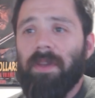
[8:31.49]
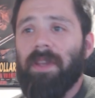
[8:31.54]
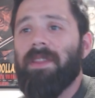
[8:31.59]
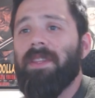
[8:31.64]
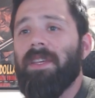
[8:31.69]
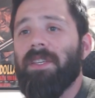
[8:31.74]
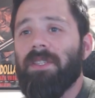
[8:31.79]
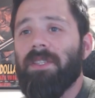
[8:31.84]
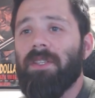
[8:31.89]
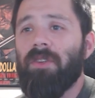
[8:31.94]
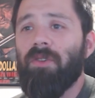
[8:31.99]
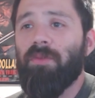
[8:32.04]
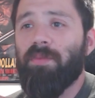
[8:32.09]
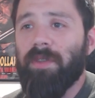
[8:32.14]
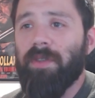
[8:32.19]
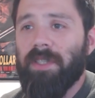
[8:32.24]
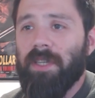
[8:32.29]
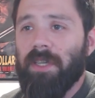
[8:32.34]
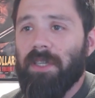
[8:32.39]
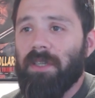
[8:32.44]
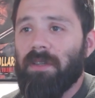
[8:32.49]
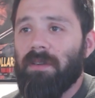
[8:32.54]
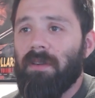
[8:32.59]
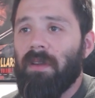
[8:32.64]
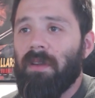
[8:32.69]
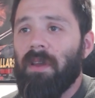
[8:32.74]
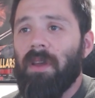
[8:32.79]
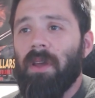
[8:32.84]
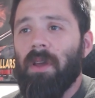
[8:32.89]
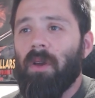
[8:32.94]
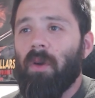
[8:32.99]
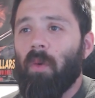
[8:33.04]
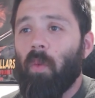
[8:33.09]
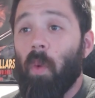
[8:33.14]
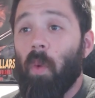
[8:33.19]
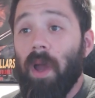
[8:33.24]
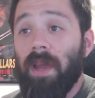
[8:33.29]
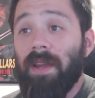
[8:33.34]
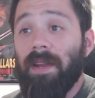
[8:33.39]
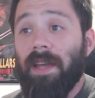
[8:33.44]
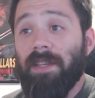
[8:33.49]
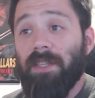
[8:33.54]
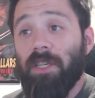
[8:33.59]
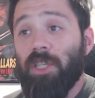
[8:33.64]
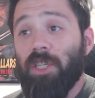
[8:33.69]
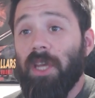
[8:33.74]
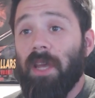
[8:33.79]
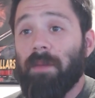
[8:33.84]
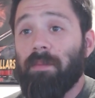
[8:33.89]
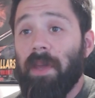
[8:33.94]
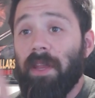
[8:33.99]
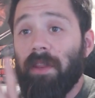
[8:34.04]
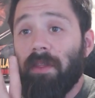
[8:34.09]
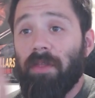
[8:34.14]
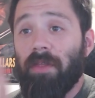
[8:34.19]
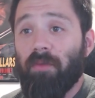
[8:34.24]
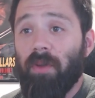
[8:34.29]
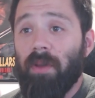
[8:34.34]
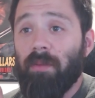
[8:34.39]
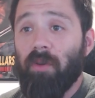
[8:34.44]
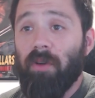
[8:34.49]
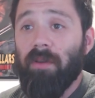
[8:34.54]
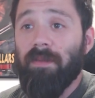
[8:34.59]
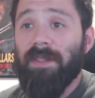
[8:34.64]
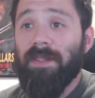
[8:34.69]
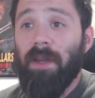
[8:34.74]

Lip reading: In this new position, white has a checkmate in 3 moves.